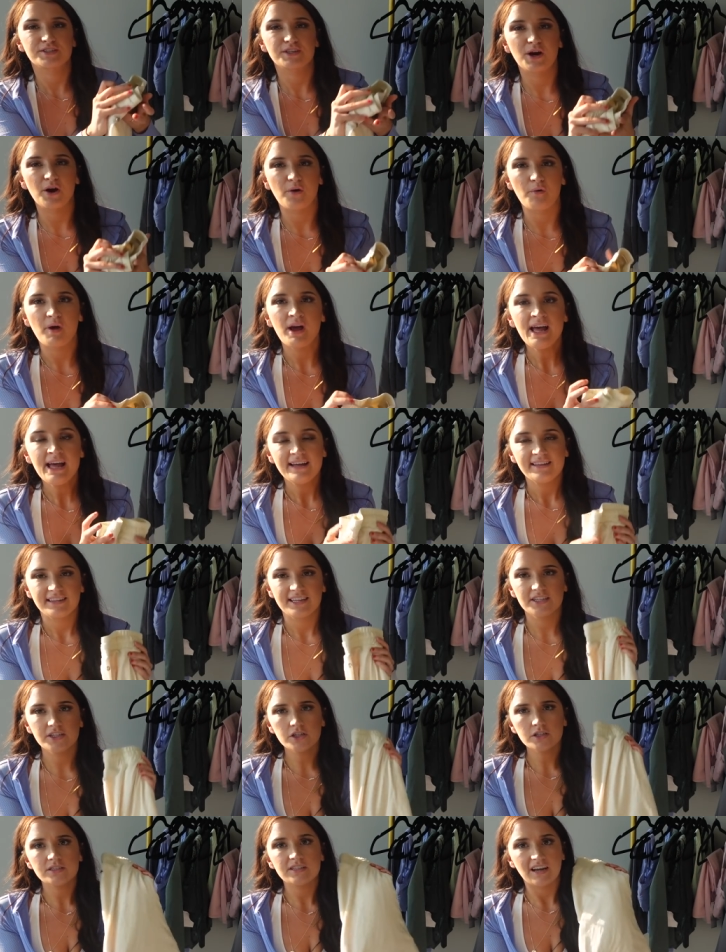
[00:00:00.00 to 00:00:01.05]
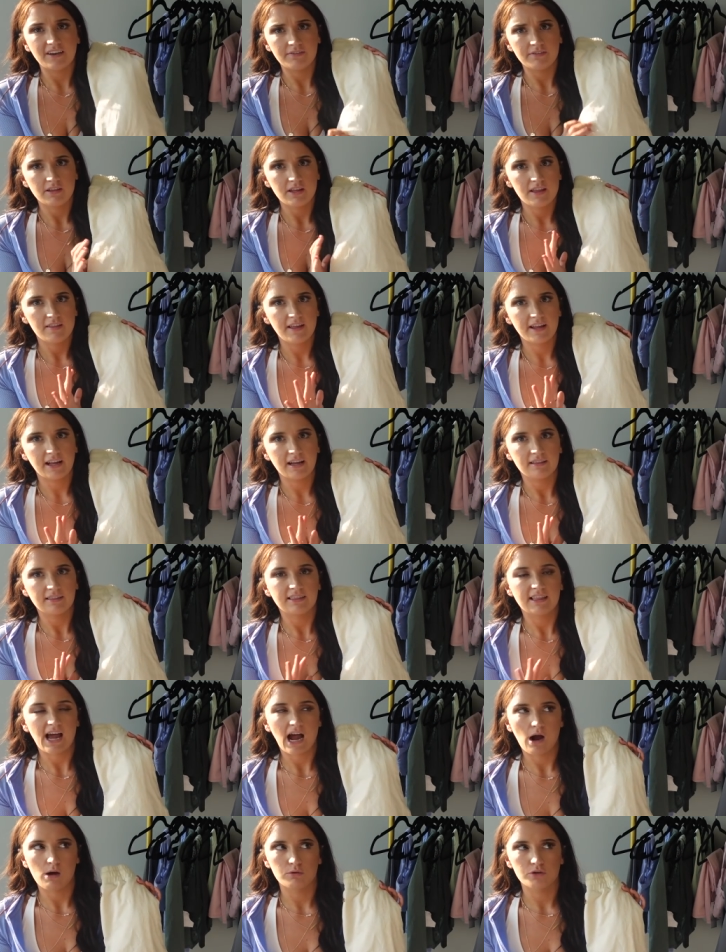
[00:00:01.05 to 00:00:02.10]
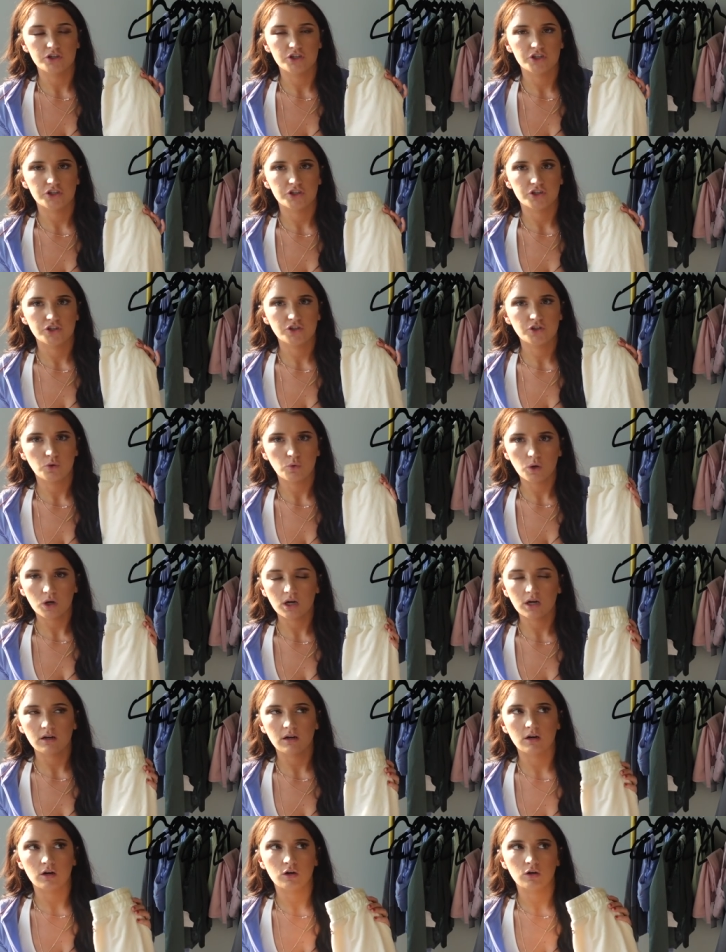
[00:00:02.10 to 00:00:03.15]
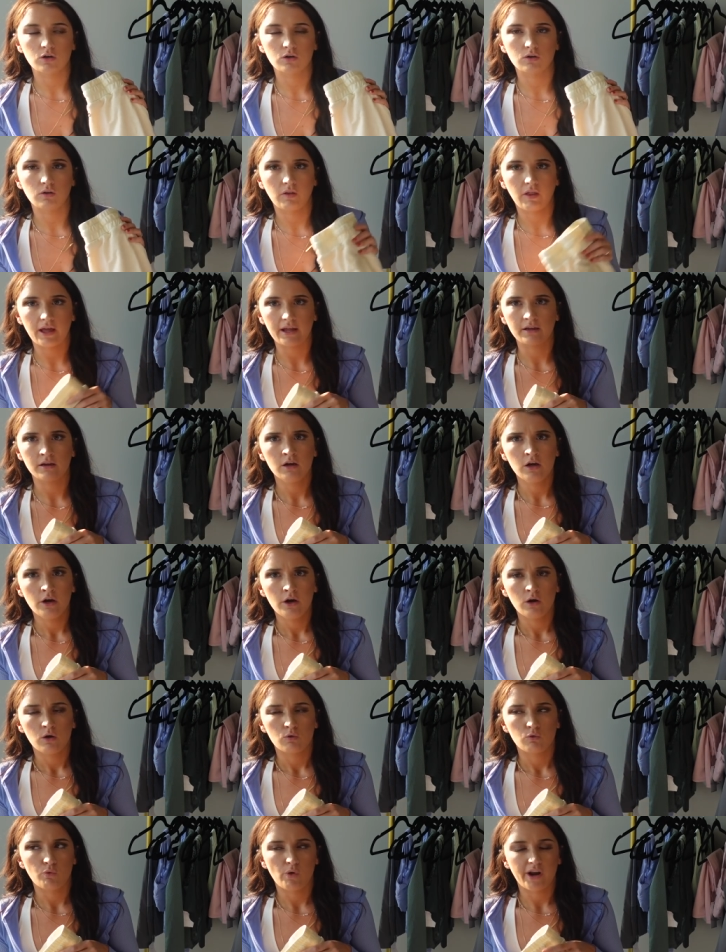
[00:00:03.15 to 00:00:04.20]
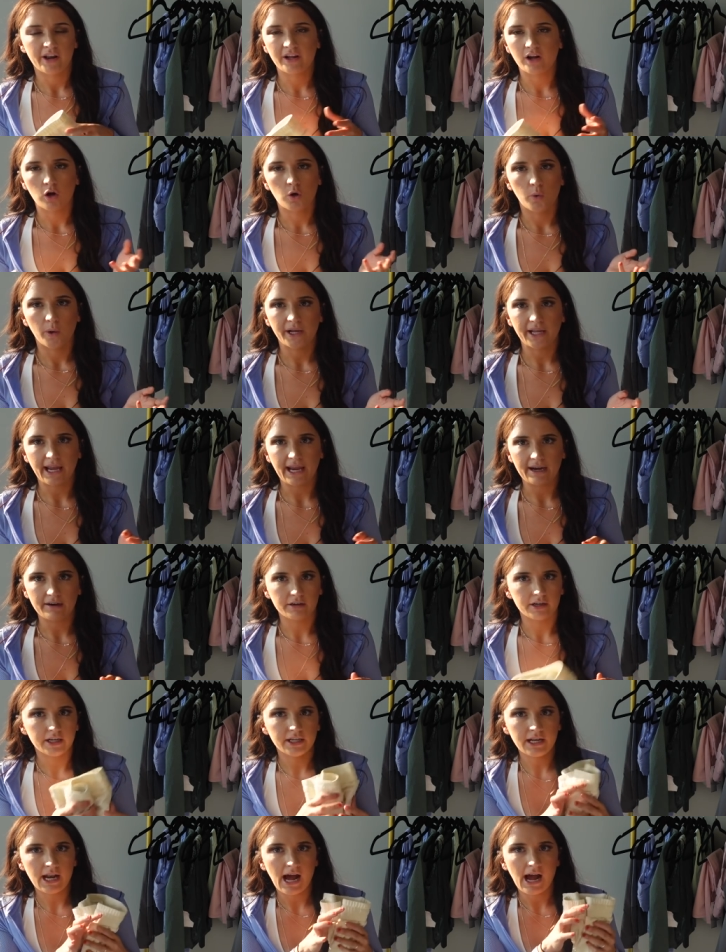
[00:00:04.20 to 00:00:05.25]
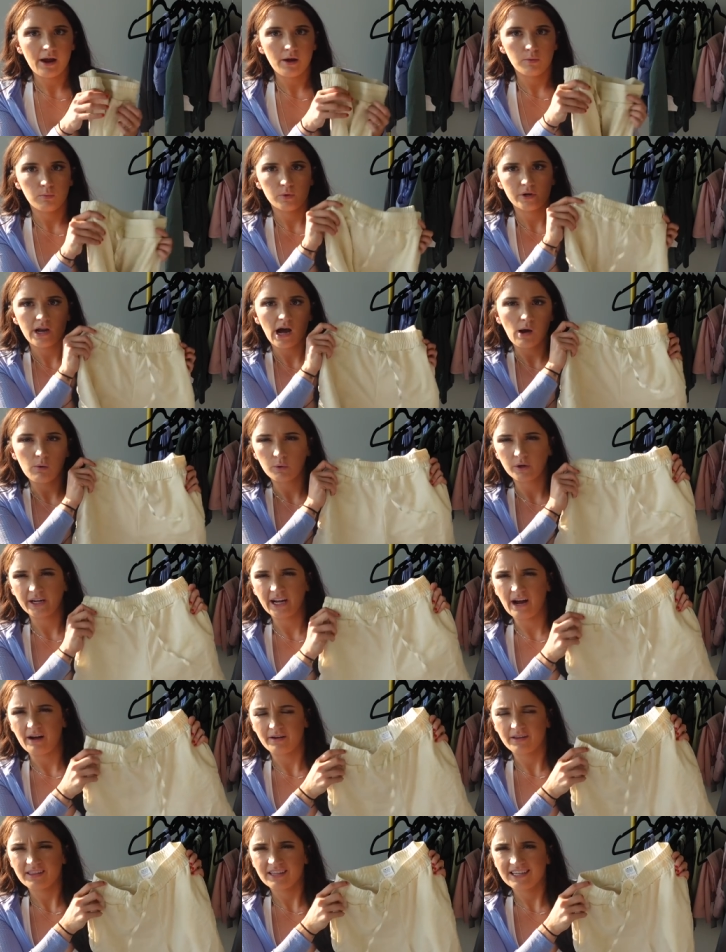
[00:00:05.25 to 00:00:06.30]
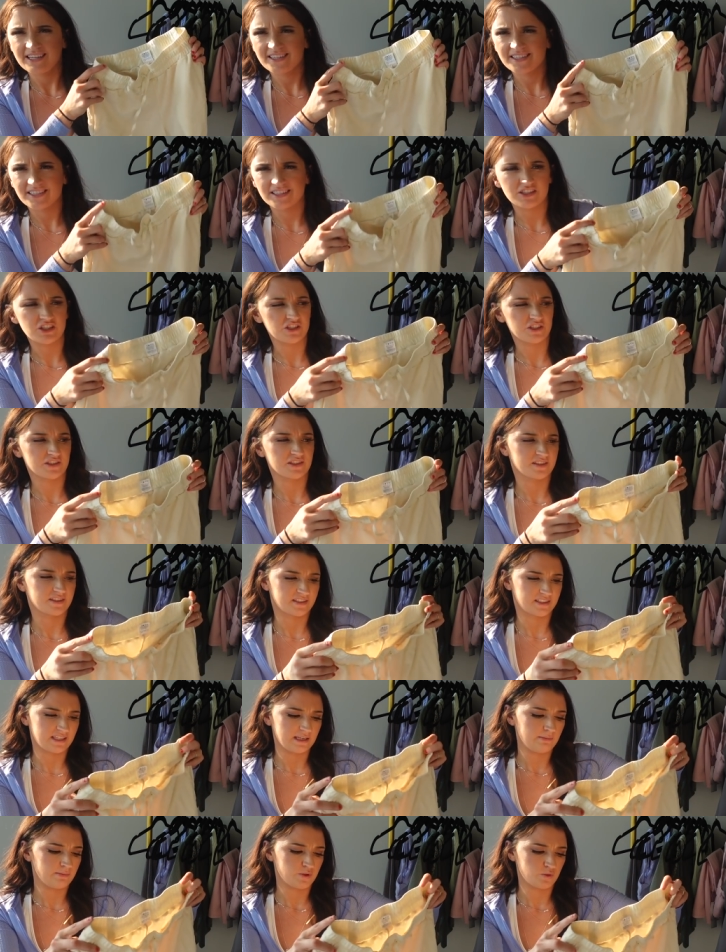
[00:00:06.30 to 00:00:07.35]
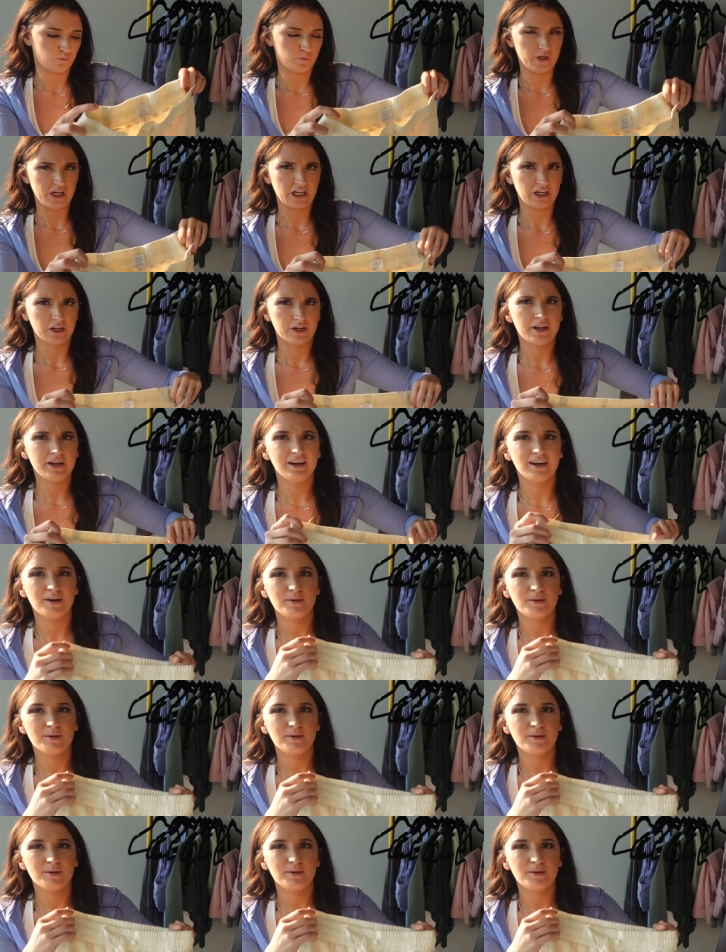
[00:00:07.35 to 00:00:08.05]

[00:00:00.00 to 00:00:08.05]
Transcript: So these are definitely like a lounge short or like running a quick errand. I would not work out in these. It just seems weird.